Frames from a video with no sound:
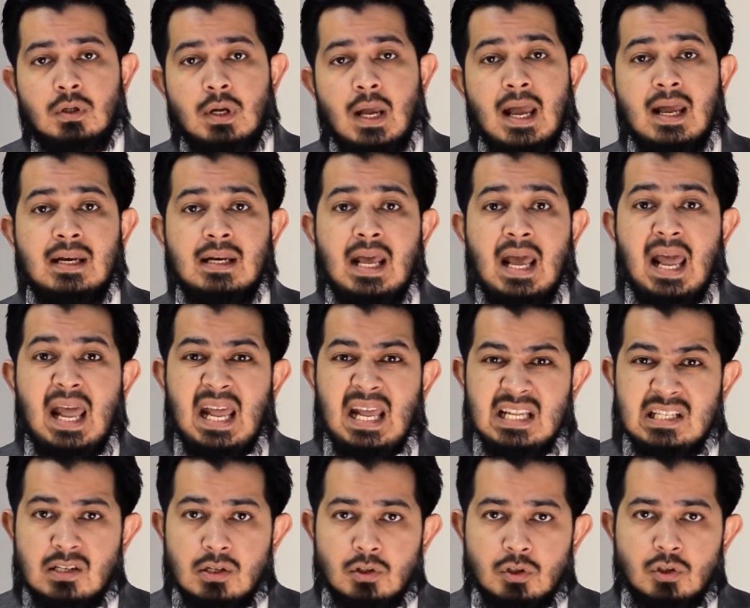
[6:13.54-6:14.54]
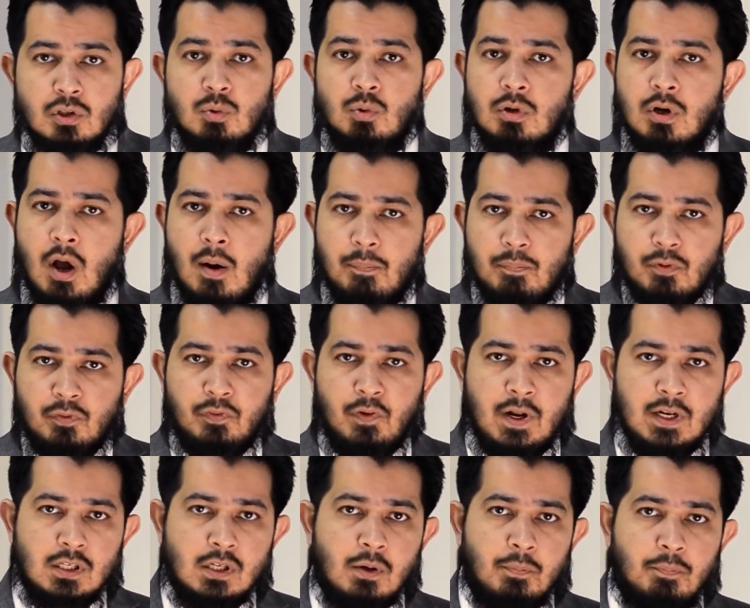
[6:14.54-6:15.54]
and agents who are not
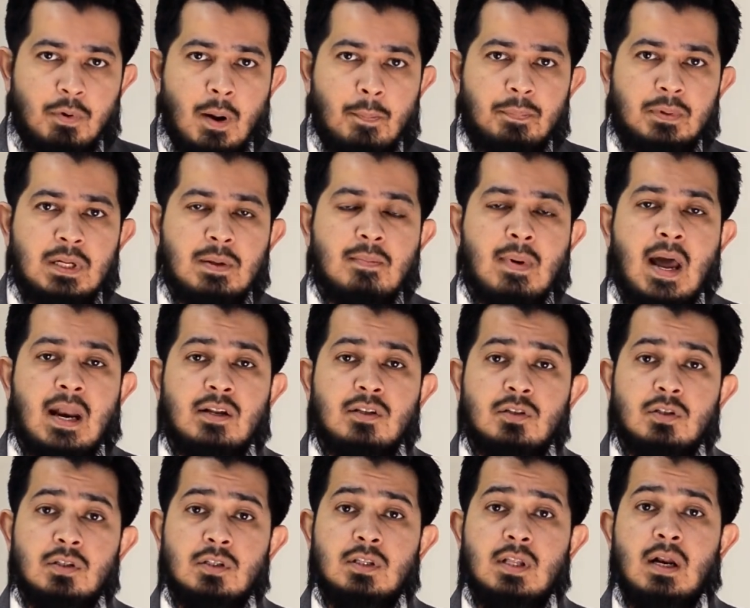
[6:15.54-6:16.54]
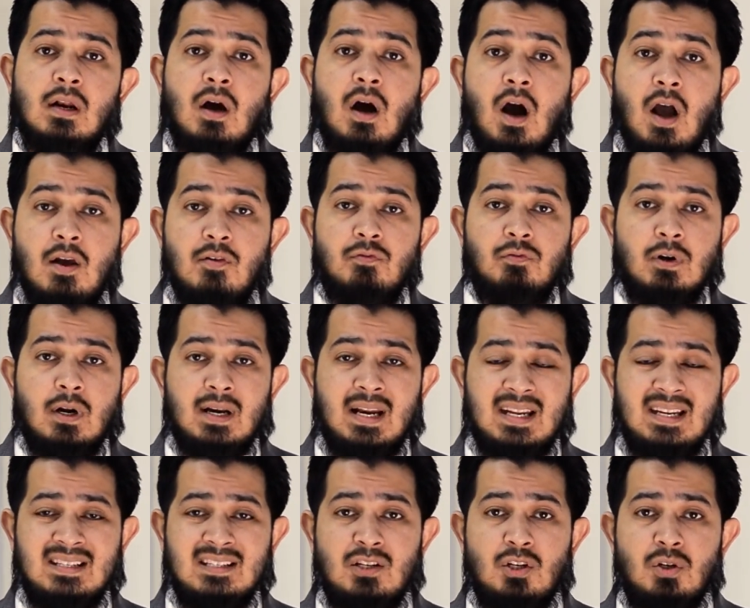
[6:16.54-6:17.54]
professional property managers that I've run
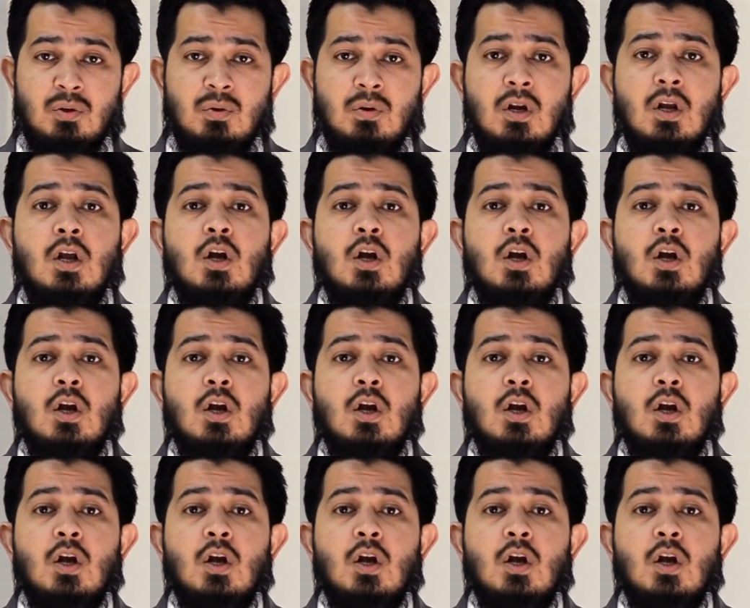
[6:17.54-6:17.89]
into